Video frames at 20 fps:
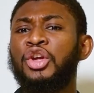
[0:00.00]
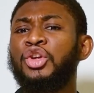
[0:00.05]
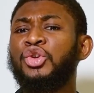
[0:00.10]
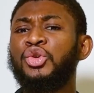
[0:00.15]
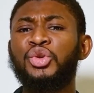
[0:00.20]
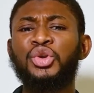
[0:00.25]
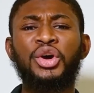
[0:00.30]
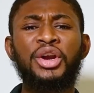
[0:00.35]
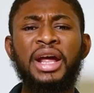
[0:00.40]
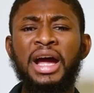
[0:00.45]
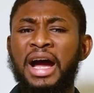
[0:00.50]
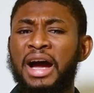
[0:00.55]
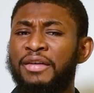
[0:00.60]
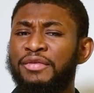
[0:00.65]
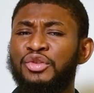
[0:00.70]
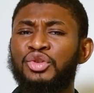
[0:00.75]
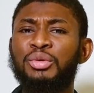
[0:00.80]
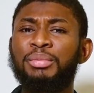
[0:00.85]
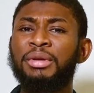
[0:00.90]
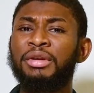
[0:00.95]
You don't
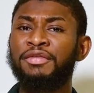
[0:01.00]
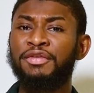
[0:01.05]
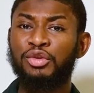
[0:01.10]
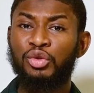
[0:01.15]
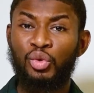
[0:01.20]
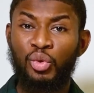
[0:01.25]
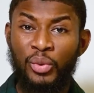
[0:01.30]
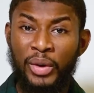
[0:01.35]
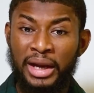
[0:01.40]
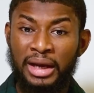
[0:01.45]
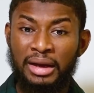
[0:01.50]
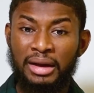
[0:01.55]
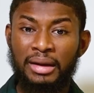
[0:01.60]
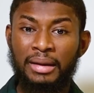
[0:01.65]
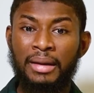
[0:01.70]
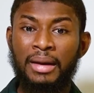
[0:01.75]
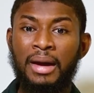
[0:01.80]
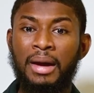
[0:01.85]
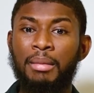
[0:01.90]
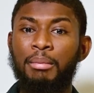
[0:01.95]
have to be fluent,
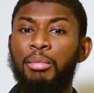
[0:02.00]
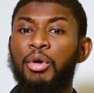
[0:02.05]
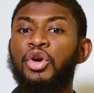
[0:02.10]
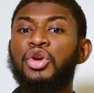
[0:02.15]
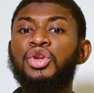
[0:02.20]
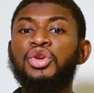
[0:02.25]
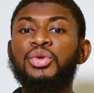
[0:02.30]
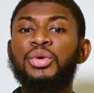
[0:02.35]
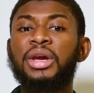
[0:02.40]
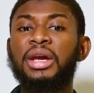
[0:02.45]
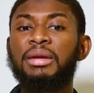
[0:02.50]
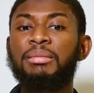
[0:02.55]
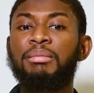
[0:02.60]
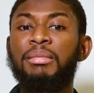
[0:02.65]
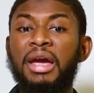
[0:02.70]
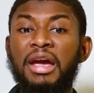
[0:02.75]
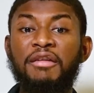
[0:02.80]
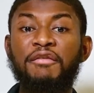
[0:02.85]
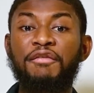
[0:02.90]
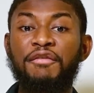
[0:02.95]
but you can
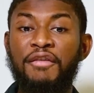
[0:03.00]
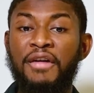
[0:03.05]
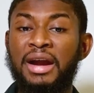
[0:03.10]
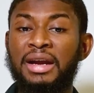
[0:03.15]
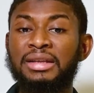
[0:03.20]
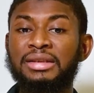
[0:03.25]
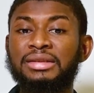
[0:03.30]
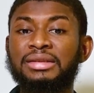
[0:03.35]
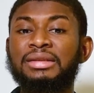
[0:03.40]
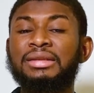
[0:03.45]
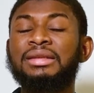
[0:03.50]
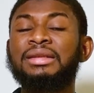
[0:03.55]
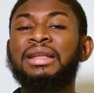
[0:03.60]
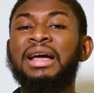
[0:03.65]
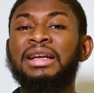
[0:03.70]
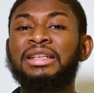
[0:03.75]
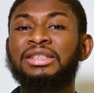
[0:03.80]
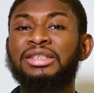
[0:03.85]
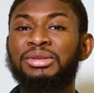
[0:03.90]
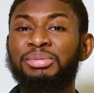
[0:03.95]
make friends
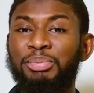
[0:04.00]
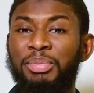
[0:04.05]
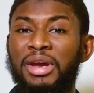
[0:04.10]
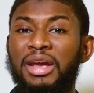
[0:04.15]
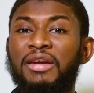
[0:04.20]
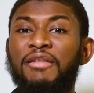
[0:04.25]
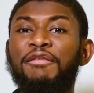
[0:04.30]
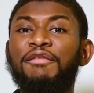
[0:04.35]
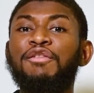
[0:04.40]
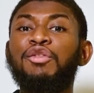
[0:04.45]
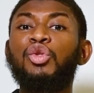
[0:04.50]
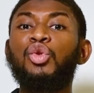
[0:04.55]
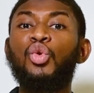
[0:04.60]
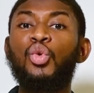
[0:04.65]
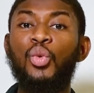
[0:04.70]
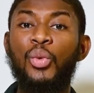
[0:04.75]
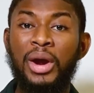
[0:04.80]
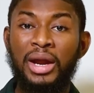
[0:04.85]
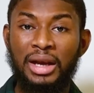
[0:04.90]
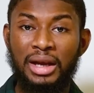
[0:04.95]
that speak
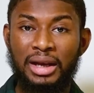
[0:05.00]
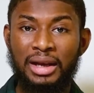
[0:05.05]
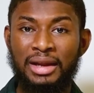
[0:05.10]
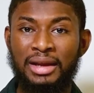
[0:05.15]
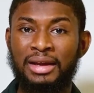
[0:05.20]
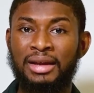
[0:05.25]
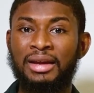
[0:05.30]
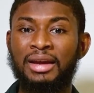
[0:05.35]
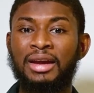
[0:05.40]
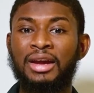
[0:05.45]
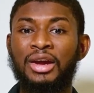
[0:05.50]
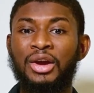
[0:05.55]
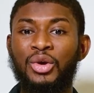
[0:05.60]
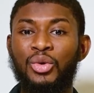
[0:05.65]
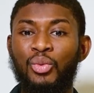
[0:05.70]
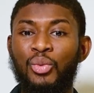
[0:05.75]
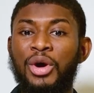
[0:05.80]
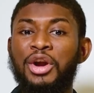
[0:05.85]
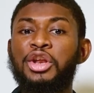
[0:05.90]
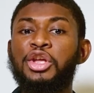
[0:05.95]
fluently
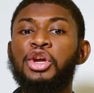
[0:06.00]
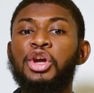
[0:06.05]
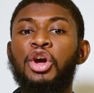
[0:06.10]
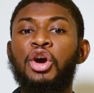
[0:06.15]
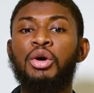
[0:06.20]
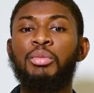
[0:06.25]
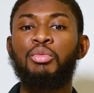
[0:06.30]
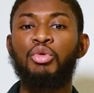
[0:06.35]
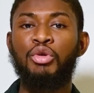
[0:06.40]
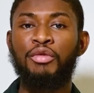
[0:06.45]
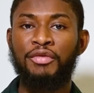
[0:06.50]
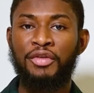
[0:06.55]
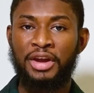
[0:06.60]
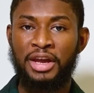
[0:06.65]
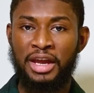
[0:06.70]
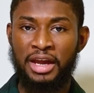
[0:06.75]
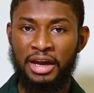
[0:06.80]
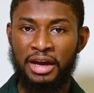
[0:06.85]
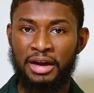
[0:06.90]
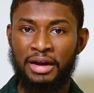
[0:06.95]
when you come over
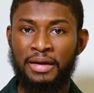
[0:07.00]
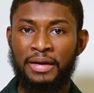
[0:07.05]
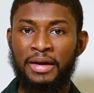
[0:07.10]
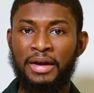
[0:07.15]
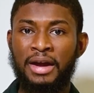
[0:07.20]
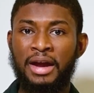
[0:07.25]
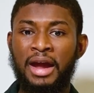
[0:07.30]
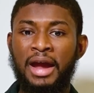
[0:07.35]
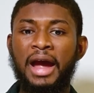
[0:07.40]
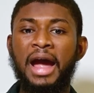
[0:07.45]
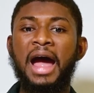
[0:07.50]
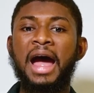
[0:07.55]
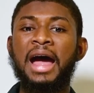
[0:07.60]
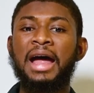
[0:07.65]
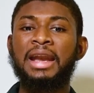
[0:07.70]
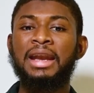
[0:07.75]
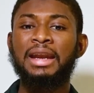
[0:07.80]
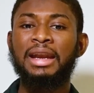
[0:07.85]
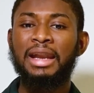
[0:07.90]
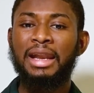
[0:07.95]
here
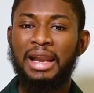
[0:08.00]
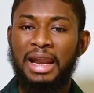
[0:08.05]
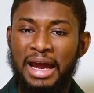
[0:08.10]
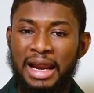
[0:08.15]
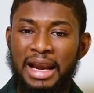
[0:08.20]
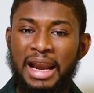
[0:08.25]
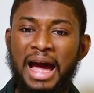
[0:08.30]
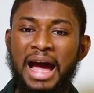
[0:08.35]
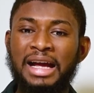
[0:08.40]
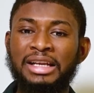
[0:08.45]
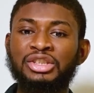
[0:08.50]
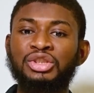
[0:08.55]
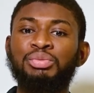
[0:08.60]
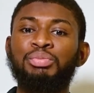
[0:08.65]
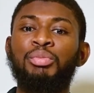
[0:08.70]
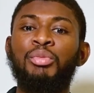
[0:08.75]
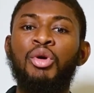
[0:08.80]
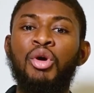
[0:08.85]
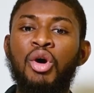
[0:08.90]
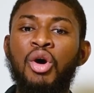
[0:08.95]
and learn as
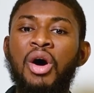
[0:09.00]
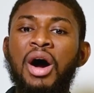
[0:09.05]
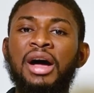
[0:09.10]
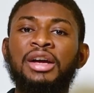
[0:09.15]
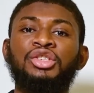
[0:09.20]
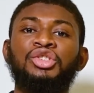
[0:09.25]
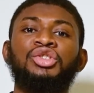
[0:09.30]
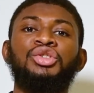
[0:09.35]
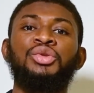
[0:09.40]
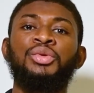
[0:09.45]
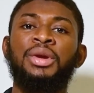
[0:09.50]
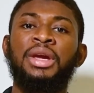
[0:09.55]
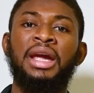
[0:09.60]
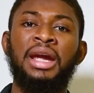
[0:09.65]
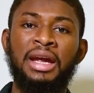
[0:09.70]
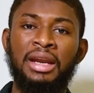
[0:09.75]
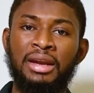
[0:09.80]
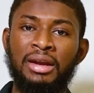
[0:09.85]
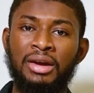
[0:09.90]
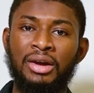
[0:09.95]
more as you
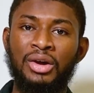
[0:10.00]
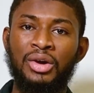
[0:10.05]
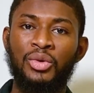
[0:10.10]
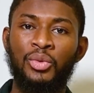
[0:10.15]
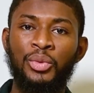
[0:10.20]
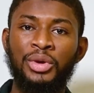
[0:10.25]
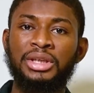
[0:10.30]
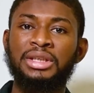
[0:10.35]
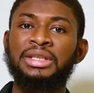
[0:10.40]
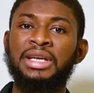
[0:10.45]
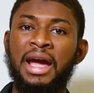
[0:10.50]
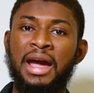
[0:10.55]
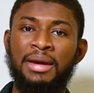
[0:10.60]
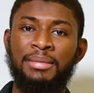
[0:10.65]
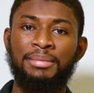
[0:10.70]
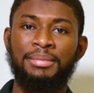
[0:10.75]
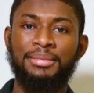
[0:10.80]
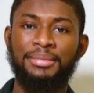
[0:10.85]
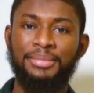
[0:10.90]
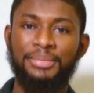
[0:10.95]
can with
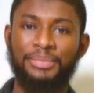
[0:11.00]
time.